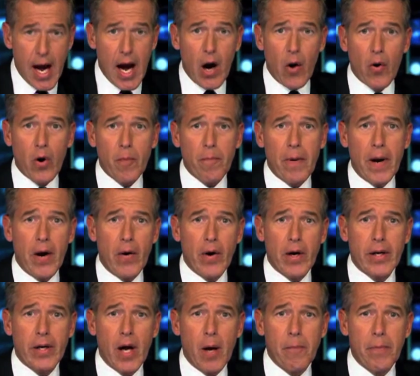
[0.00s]
Our
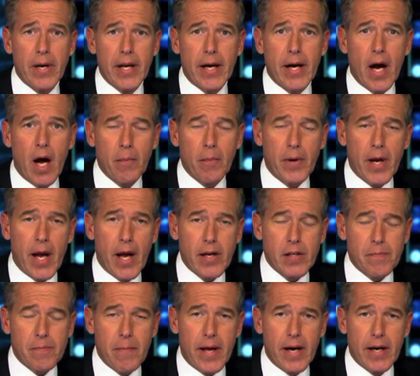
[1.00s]
parent company
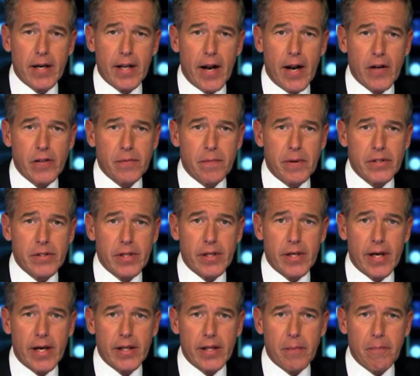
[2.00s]
Comcast made an announcement
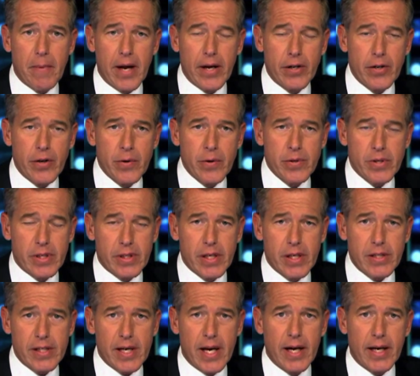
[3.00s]
today that made news
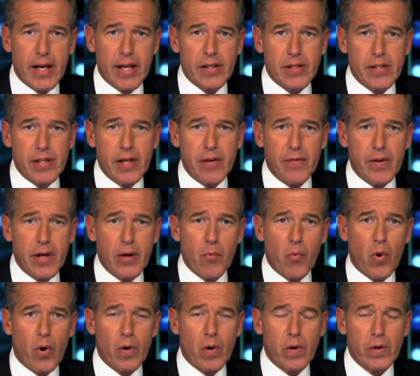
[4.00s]
in the tech and
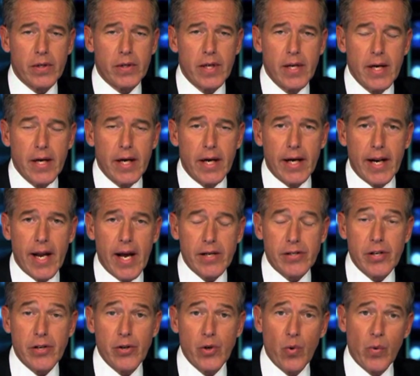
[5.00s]
TV world. It
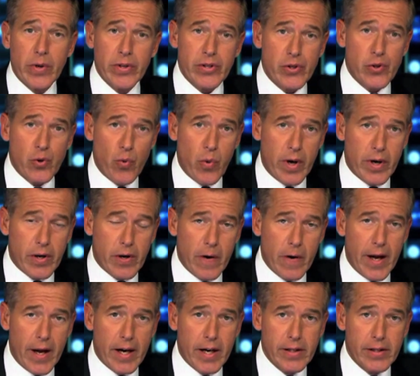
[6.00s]
has to do with
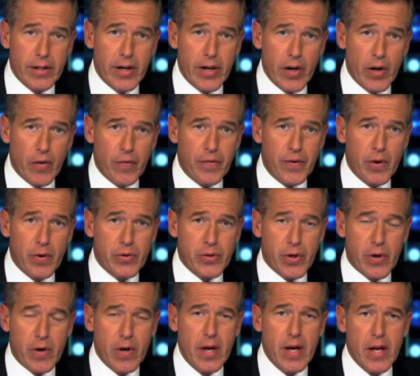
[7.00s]
Twitter, and in the near
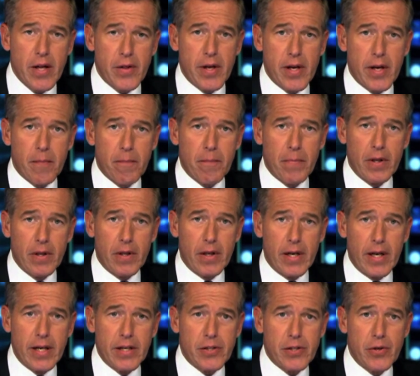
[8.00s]
future, the
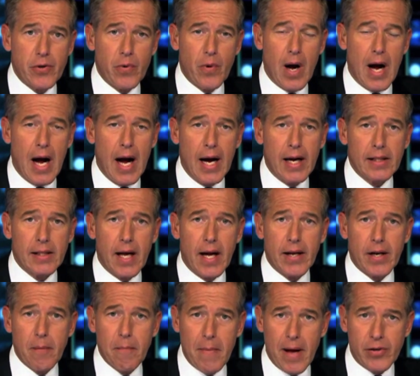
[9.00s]
ability to
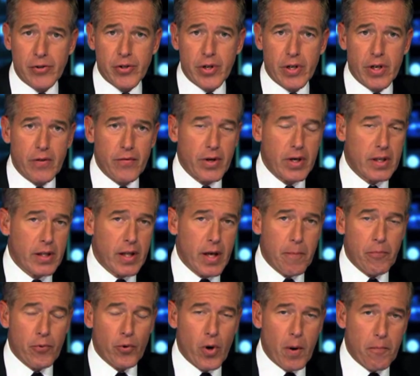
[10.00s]
highlight a mention of a
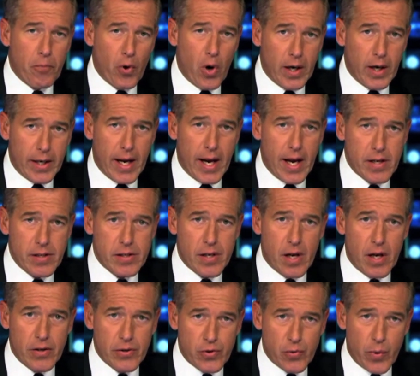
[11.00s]
clip or a
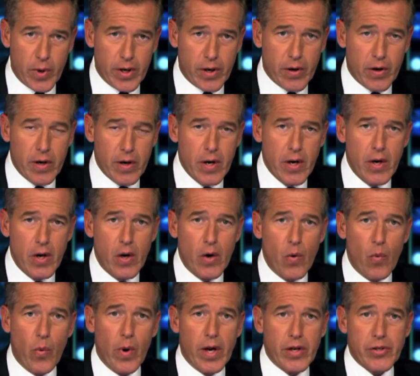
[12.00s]
broadcast on Twitter,
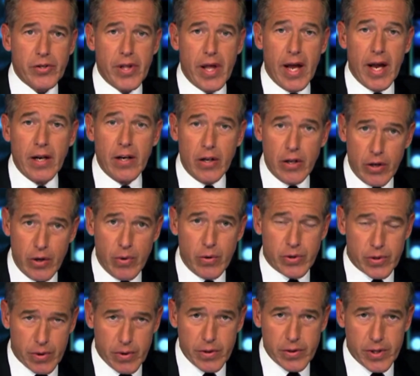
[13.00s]
which then
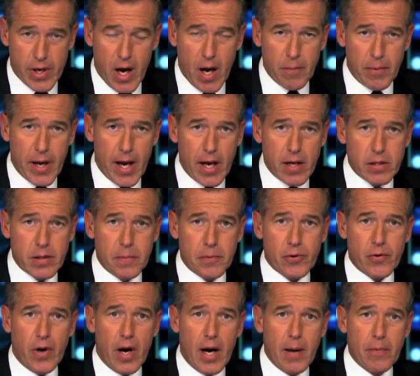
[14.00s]
users, Comcast
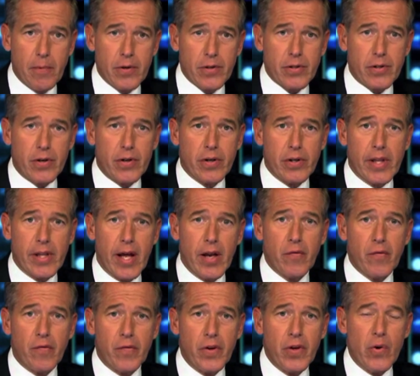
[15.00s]
subscribers, could
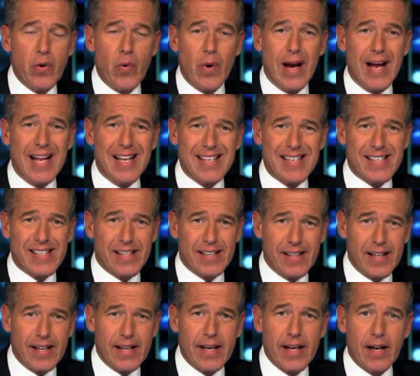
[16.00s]
then view
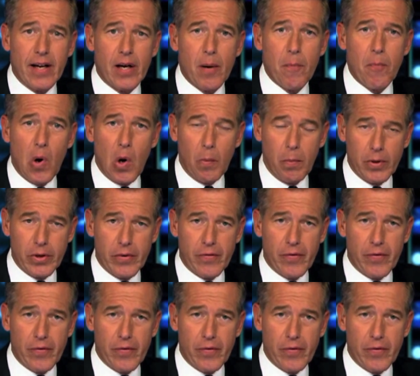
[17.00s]
instantly on a mobile